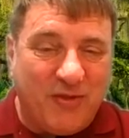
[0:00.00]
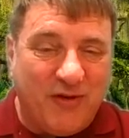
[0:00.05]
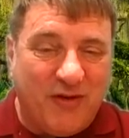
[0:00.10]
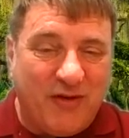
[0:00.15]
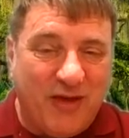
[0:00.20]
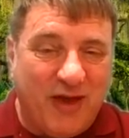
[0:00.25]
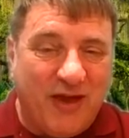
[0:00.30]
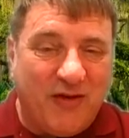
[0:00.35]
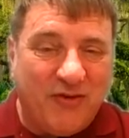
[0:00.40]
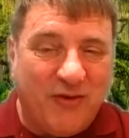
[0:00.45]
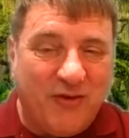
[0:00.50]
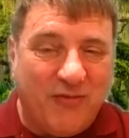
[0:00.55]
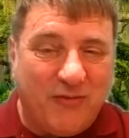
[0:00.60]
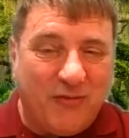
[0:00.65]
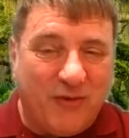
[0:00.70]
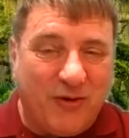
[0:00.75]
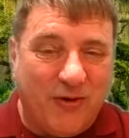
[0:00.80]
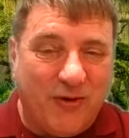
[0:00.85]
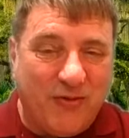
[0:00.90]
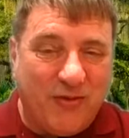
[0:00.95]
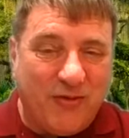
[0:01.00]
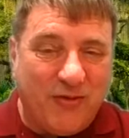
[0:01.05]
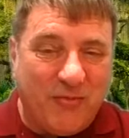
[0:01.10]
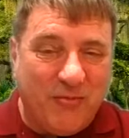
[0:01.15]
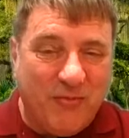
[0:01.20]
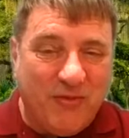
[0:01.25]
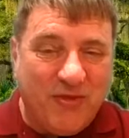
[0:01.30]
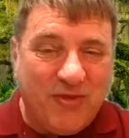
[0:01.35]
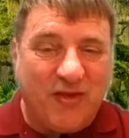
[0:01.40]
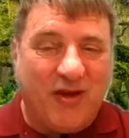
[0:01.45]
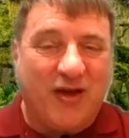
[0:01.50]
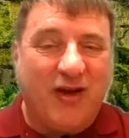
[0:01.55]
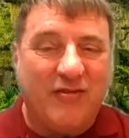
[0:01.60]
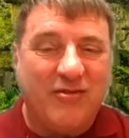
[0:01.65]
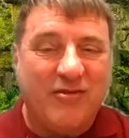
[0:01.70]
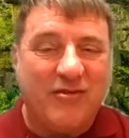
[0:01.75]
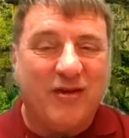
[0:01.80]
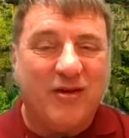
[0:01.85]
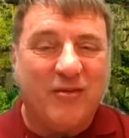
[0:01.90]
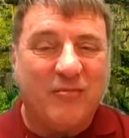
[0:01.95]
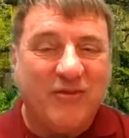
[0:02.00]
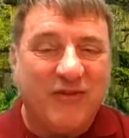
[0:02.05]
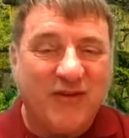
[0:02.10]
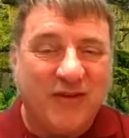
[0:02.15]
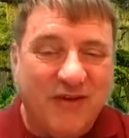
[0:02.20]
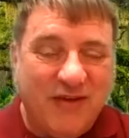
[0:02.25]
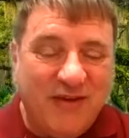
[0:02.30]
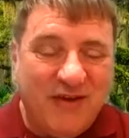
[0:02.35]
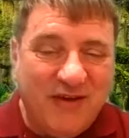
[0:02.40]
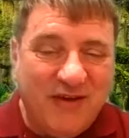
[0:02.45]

So you have to throw the sides up to